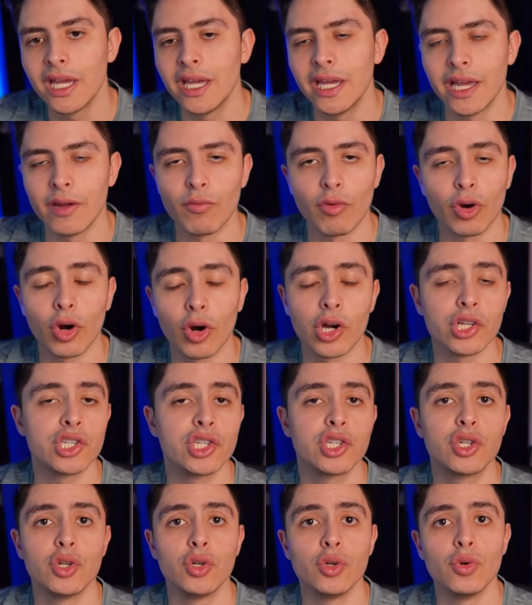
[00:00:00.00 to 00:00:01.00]
in regards
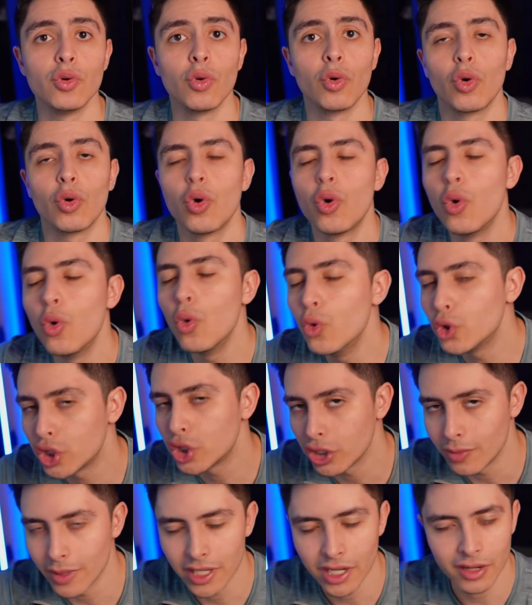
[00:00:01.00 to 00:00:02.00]
to who should
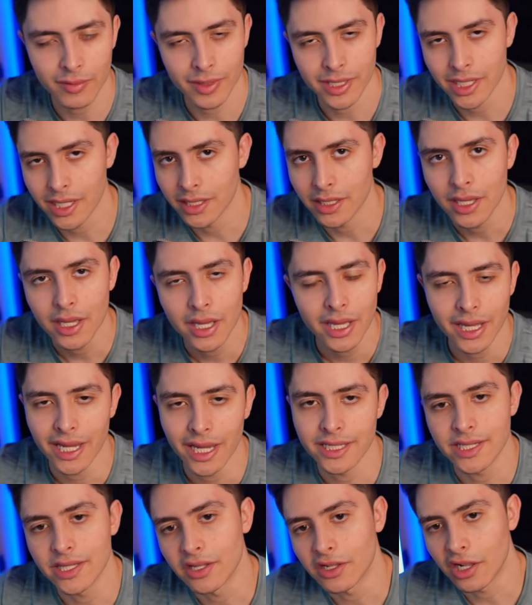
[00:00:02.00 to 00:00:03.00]
be coming
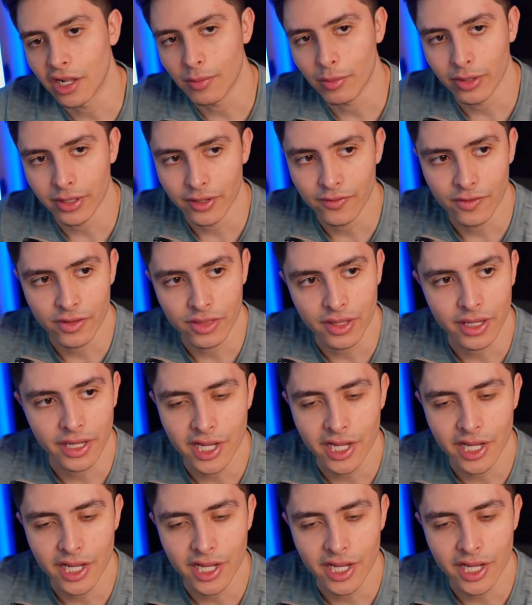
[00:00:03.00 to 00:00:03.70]
into the club and everything.